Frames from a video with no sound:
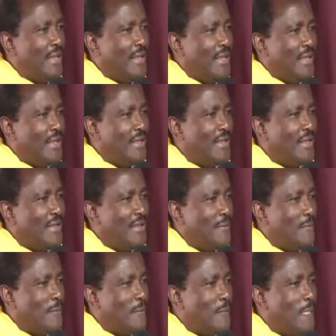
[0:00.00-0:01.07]
Hey.
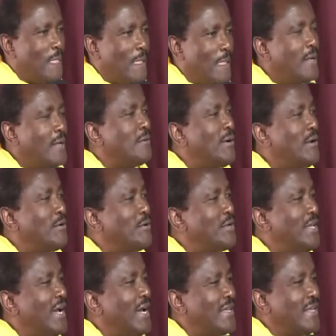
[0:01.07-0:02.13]
Hata
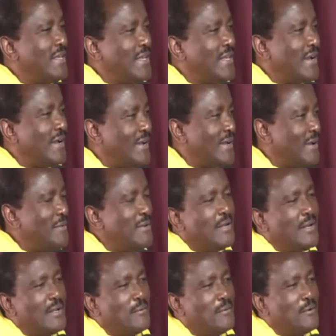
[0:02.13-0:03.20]
malukia akija.
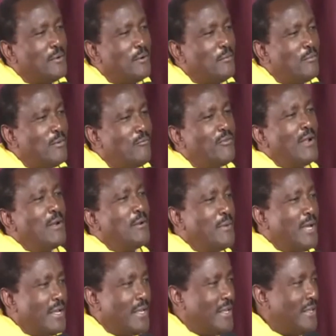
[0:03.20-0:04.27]
I mean, no,
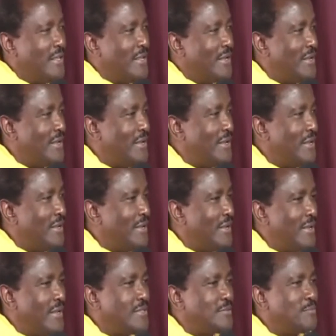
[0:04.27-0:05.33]
mfalume akija.
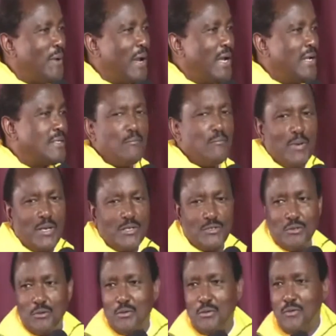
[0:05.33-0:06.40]
It's part and
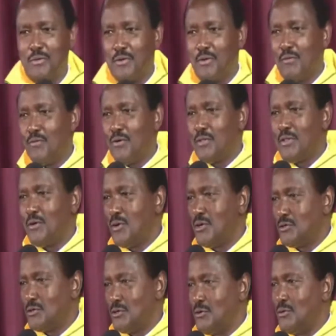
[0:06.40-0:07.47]
parcel of what they
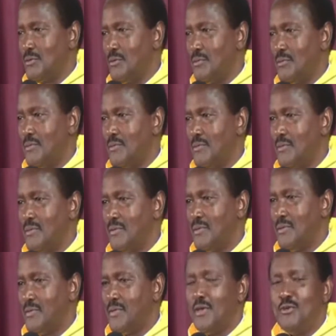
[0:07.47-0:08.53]
want to do.
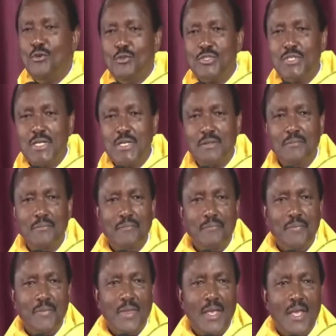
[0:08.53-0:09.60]
They use it,
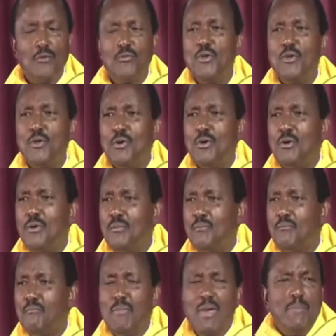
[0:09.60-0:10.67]
and we
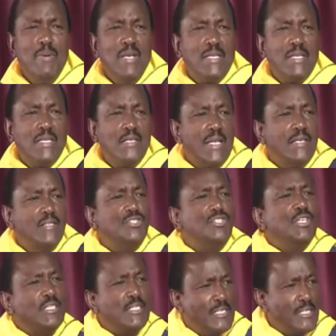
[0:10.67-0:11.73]
know maybe it is
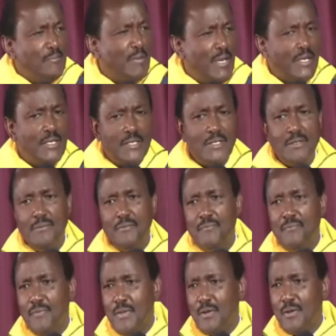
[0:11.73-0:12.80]
legitimate
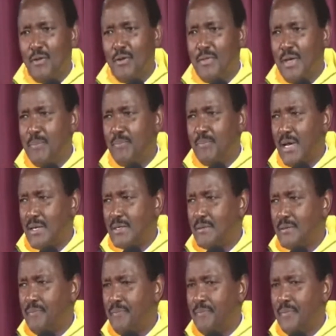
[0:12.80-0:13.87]
on their
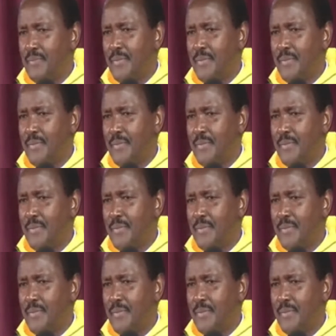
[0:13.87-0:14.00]
part.